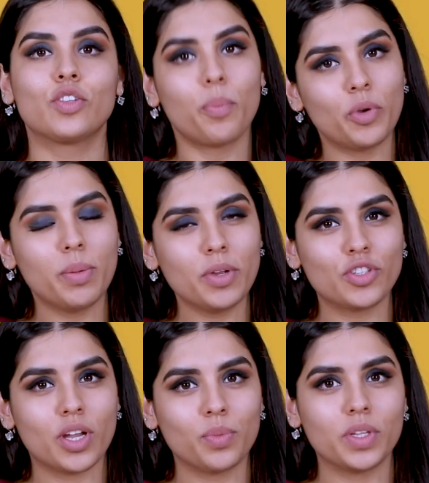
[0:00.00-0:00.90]
So I'm pretty
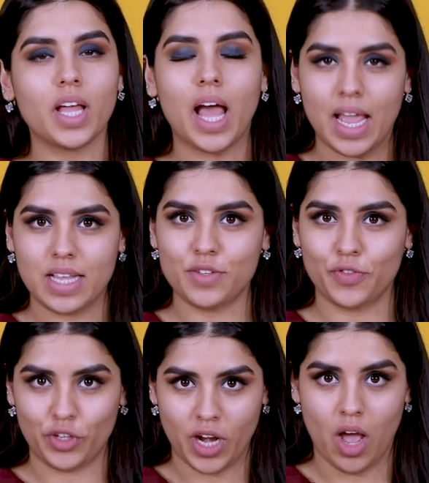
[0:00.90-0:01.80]
much done with the eyes
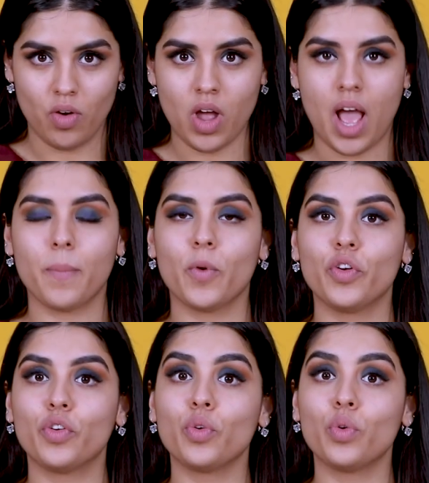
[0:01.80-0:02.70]
for now. I'm
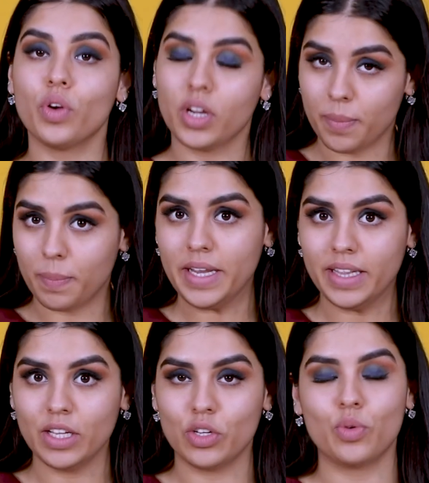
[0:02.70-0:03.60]
going to
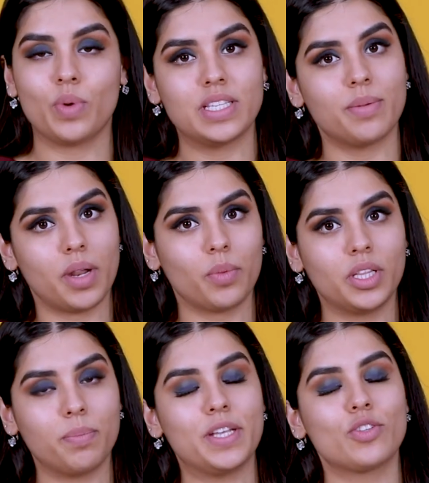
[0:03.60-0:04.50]
complete the look once I'm done
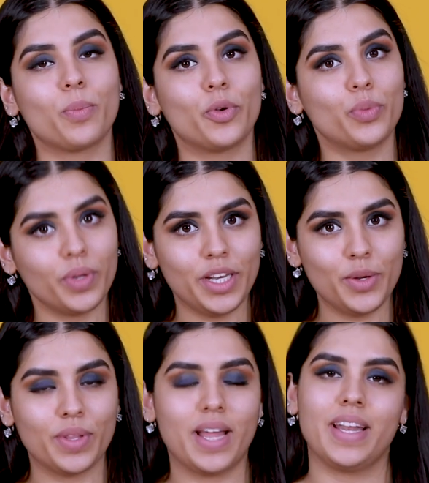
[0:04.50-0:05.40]
with the base. So I'm going to quickly
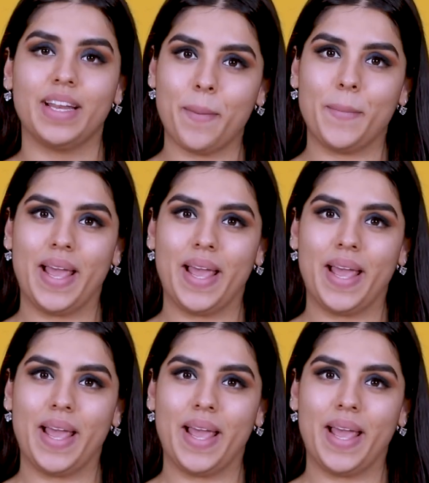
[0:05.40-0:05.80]
do that and come